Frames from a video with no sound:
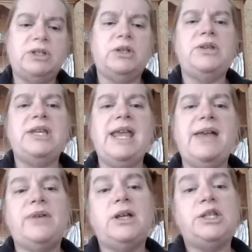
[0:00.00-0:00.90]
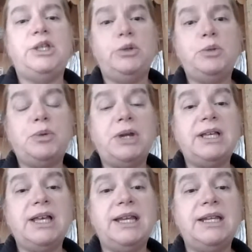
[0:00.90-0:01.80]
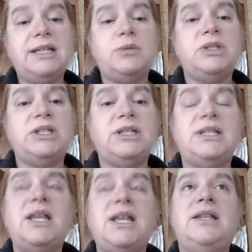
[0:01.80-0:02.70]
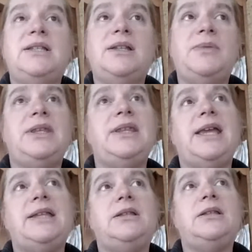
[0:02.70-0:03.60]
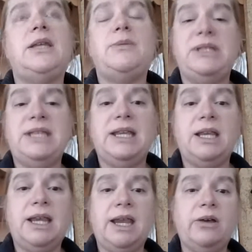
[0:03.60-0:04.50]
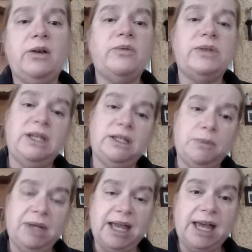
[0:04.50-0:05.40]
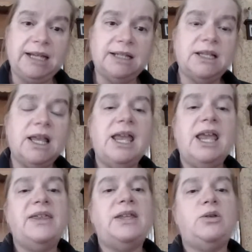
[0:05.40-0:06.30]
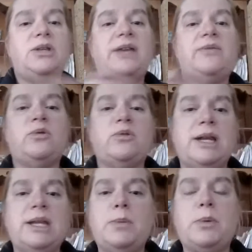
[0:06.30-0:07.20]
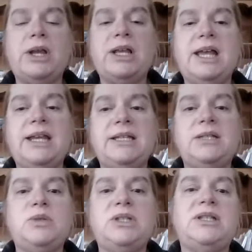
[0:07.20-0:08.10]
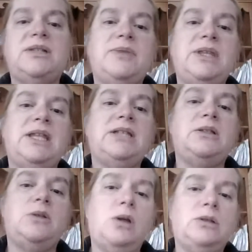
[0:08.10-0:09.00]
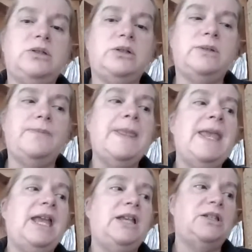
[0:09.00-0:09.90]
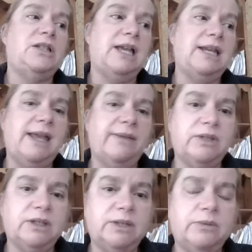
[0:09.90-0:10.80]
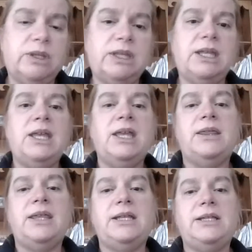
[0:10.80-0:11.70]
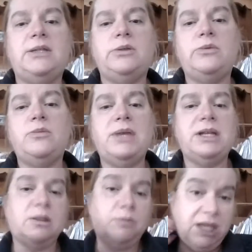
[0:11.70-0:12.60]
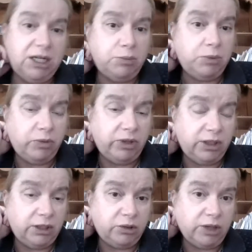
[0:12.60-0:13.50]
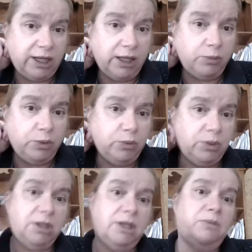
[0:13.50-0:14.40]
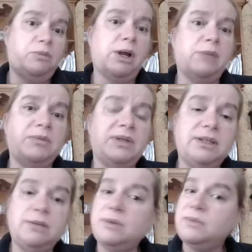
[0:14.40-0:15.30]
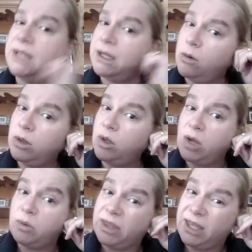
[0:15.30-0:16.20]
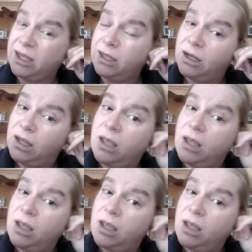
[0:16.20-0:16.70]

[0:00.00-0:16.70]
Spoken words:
So you can have acute bronchitis, which is something that can be taken care of with antibiotics. And then you can have chronic bronchitis, which is something that's long-term. You just kind of have to live with it. They do medical management with it to try to help you with the problems and symptoms that go along with it.